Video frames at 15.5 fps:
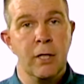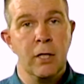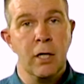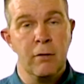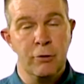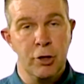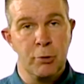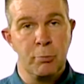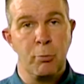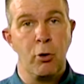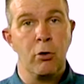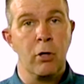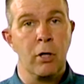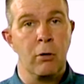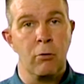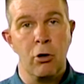of just
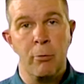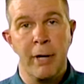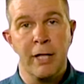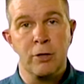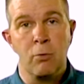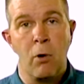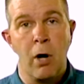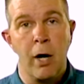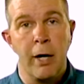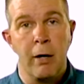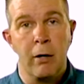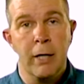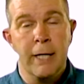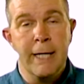pulling a Romex wire.